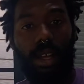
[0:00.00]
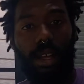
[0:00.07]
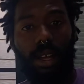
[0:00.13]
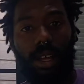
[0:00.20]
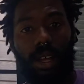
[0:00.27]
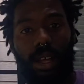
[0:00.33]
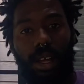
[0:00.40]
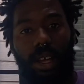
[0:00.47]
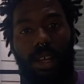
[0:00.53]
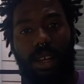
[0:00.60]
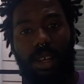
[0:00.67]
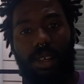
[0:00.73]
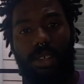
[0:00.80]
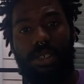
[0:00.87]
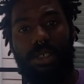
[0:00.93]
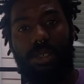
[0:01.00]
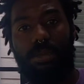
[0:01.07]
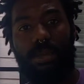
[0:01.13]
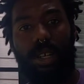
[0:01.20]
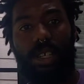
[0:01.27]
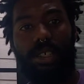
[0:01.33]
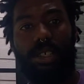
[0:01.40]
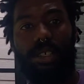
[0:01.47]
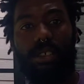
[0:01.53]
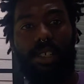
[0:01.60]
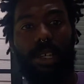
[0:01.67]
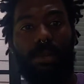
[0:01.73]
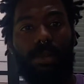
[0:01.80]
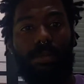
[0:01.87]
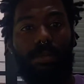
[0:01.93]
I honestly probably should have
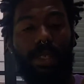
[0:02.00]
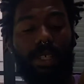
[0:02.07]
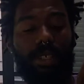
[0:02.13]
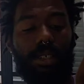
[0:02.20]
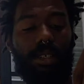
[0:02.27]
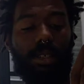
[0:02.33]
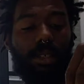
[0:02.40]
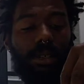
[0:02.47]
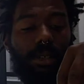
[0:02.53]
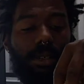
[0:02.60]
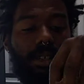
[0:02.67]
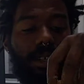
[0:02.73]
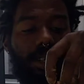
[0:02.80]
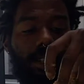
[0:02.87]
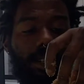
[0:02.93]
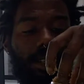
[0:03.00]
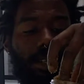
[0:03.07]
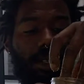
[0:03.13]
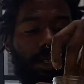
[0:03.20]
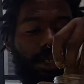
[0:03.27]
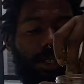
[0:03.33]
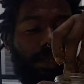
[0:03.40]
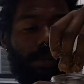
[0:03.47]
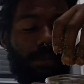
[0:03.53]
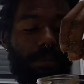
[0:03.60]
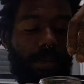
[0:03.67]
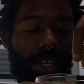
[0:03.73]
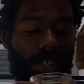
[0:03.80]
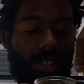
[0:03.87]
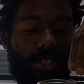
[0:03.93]
grabbed the bigger
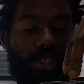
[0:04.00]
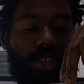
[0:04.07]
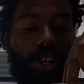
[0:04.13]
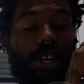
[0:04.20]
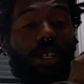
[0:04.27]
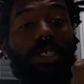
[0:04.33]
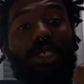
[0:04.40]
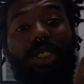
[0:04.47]
mason jar.